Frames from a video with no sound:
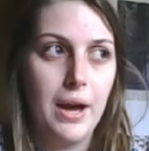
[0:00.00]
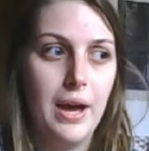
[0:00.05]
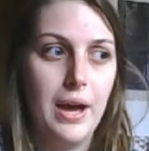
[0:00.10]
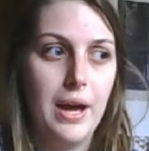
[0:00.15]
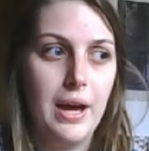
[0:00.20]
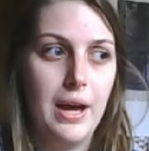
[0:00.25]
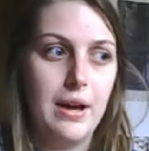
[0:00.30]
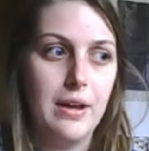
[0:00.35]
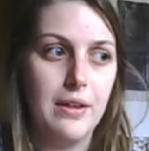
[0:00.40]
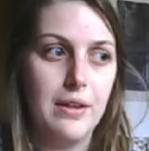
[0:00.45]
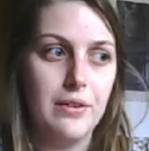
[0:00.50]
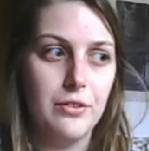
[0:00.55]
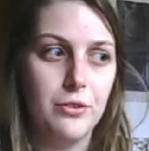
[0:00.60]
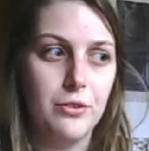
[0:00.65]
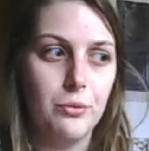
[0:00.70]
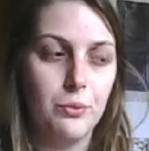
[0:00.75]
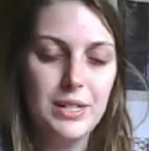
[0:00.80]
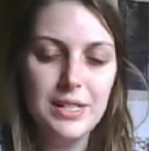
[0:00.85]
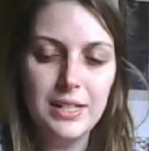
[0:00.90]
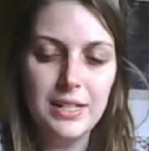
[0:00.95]
And the
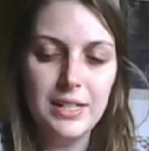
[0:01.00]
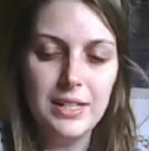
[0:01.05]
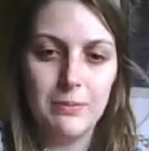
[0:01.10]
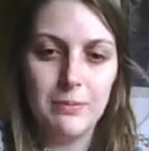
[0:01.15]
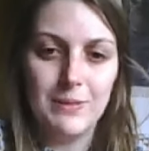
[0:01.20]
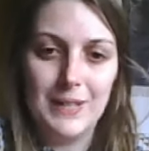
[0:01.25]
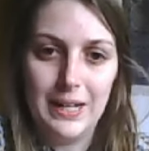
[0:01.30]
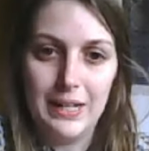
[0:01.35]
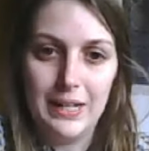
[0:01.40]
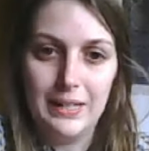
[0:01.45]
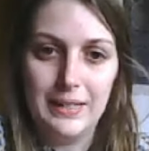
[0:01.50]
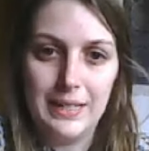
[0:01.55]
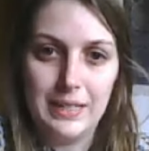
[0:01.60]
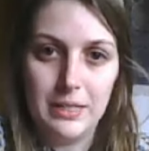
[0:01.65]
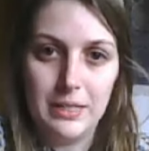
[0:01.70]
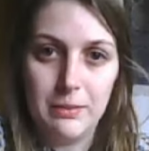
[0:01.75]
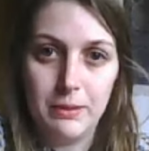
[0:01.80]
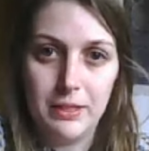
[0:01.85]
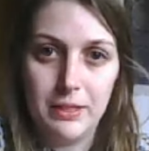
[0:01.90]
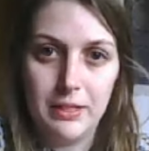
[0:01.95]
reasoning behind that is
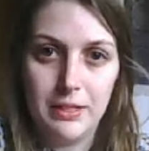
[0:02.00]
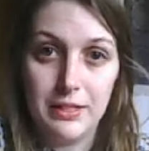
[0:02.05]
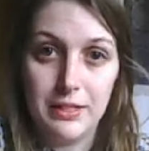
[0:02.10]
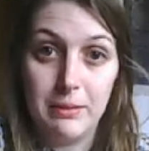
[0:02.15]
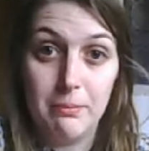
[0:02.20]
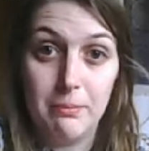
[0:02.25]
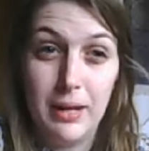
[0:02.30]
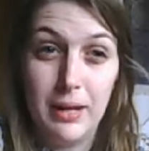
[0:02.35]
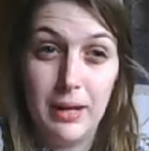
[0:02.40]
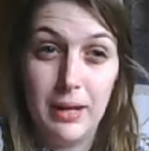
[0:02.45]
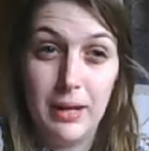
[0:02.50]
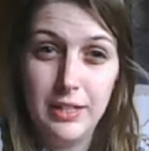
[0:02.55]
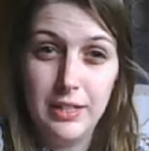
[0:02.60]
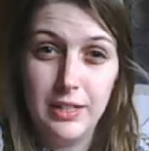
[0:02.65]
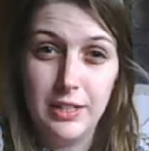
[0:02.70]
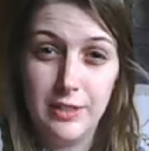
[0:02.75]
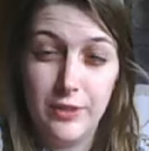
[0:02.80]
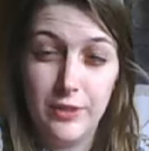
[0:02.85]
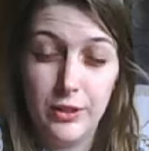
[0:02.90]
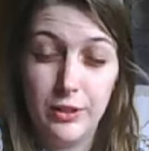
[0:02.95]
because the mind
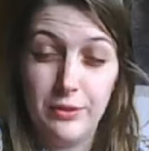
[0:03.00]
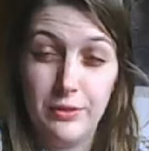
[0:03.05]
is very,